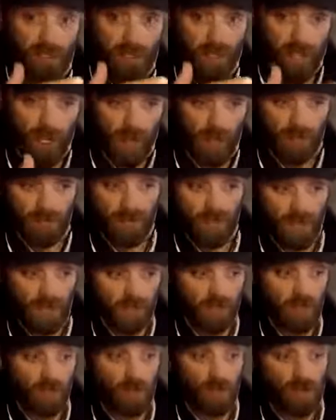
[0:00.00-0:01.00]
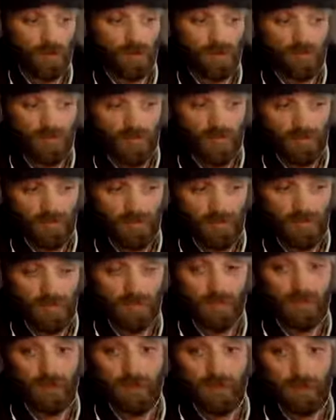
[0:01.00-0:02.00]
are they keeping
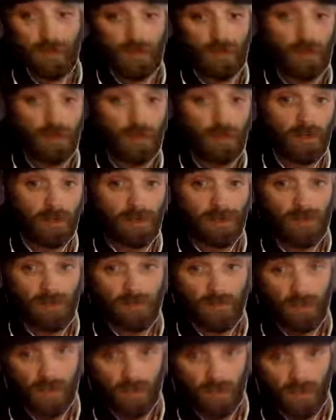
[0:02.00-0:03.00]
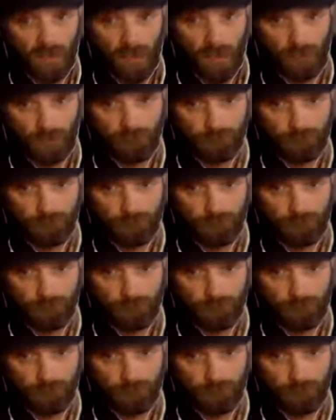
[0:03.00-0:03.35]
the law?